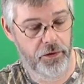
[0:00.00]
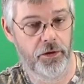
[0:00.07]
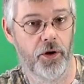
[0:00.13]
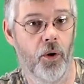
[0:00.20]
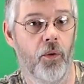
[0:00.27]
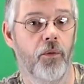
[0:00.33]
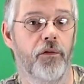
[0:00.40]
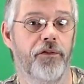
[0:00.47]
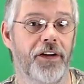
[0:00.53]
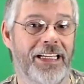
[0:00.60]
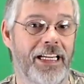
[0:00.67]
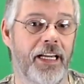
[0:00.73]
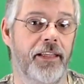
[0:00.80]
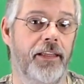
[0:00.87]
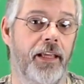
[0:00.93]
Don't
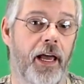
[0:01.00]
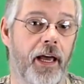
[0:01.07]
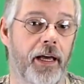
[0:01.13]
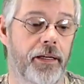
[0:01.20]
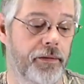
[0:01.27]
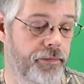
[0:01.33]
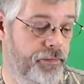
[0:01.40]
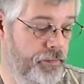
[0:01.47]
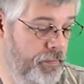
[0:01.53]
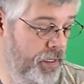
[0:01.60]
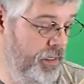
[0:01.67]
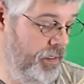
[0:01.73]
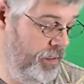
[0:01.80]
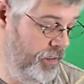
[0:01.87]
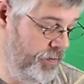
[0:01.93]
forget that.
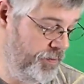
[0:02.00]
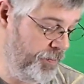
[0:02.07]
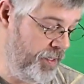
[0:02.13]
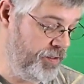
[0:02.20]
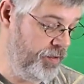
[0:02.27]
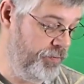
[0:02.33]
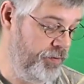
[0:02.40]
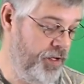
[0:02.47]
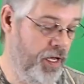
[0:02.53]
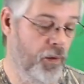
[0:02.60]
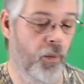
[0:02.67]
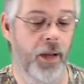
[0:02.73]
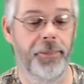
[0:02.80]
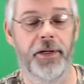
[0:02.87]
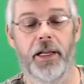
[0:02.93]
Now, especially if you got a
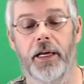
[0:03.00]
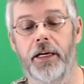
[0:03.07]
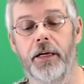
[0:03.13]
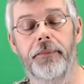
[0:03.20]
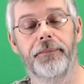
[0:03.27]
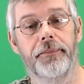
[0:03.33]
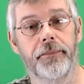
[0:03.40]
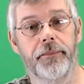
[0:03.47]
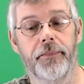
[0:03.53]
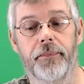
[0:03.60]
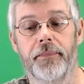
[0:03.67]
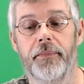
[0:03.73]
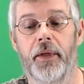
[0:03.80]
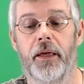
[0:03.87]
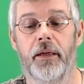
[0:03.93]
weapon light.
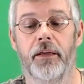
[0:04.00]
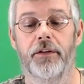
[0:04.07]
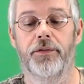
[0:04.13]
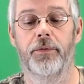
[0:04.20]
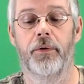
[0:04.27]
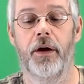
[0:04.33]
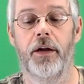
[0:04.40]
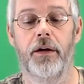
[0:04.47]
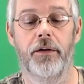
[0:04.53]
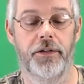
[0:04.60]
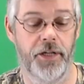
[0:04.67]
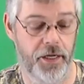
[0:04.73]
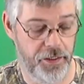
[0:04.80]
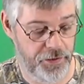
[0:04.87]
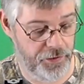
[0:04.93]
This one right here
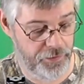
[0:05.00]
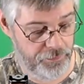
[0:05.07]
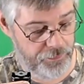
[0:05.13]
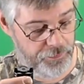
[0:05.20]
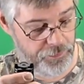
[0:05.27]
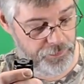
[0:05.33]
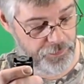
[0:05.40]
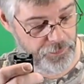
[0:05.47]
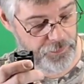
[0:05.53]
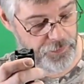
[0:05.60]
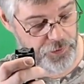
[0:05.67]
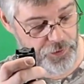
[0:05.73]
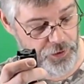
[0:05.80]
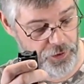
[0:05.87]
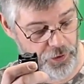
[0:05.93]
takes
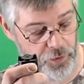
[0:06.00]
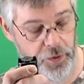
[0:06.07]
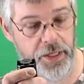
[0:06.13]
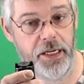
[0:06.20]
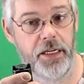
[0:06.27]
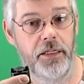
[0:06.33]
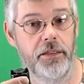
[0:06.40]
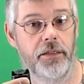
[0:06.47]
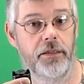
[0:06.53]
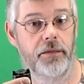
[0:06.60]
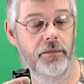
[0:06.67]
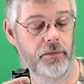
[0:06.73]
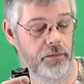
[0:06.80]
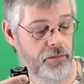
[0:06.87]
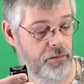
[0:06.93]
2 of these.